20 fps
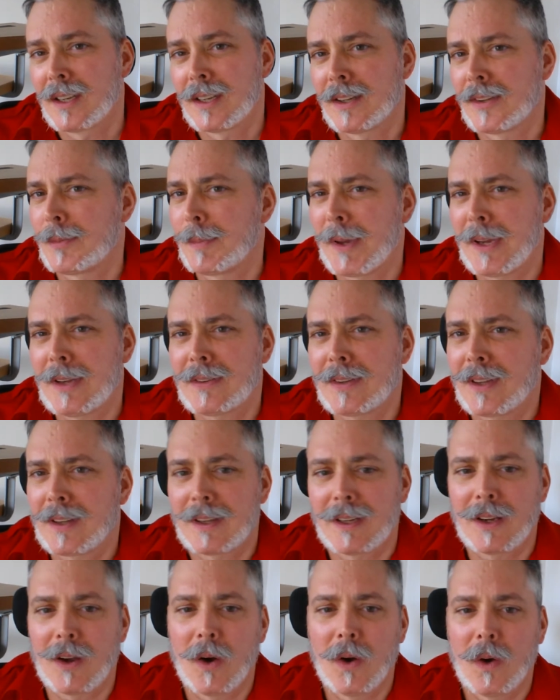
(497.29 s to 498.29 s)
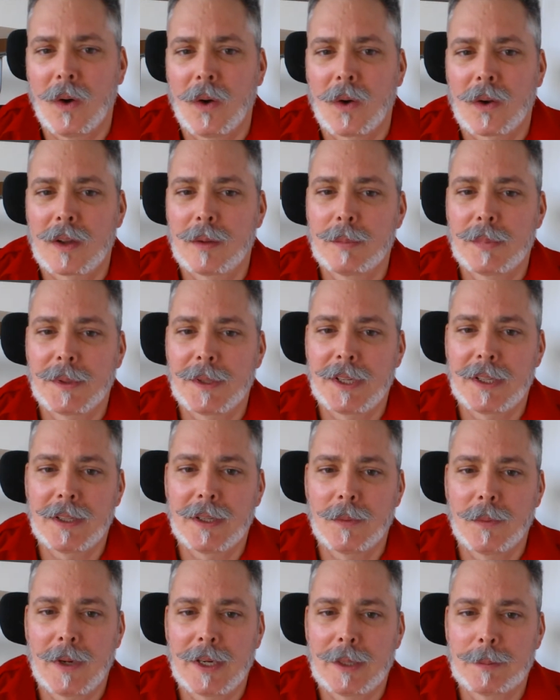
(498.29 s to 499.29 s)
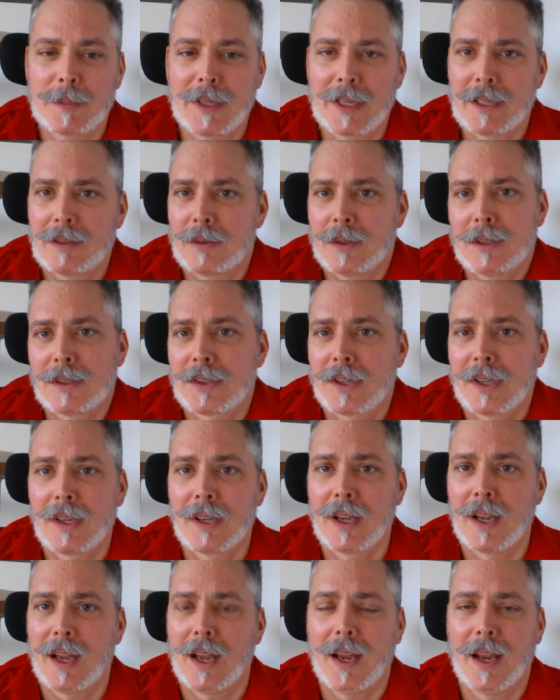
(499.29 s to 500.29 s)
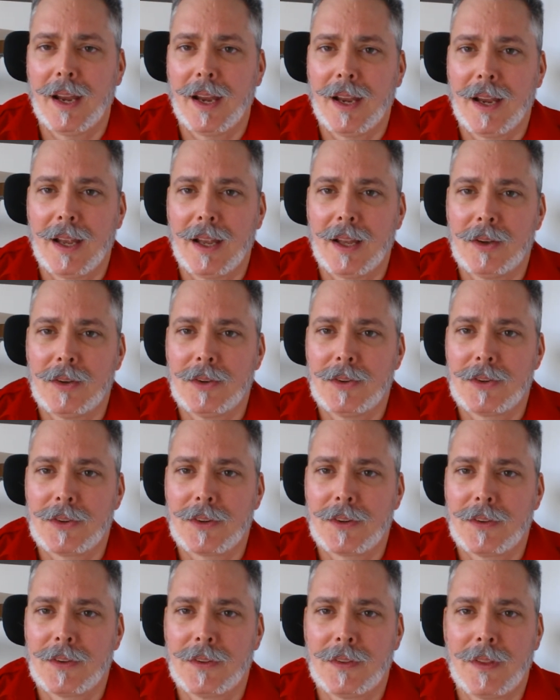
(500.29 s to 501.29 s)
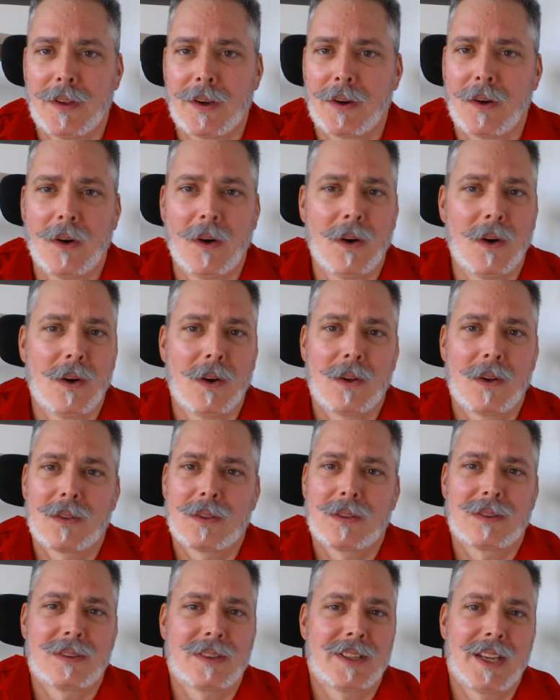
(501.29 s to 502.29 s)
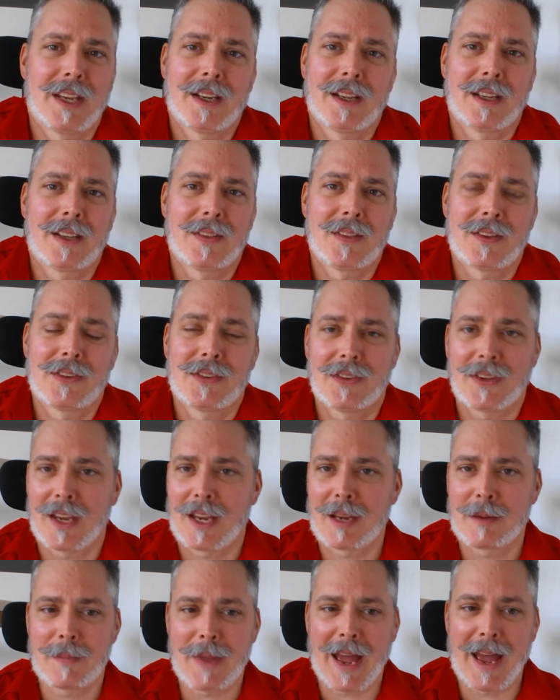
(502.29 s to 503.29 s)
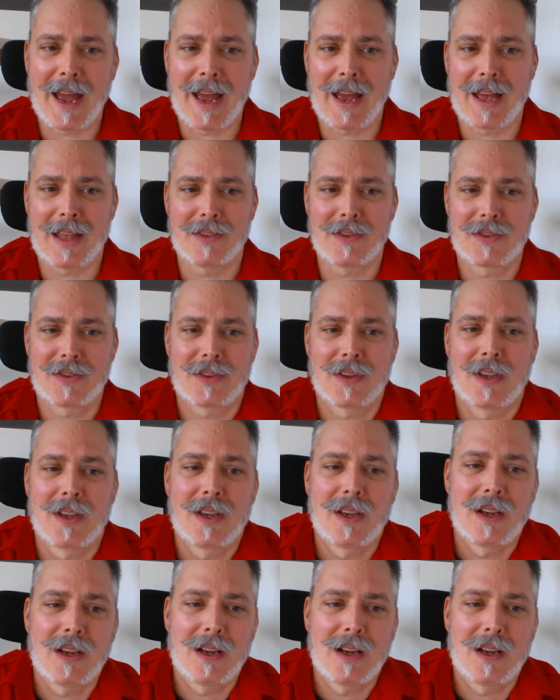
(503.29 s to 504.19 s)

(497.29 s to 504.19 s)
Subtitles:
It's basically all completely white labeled, and they're all getting the same ads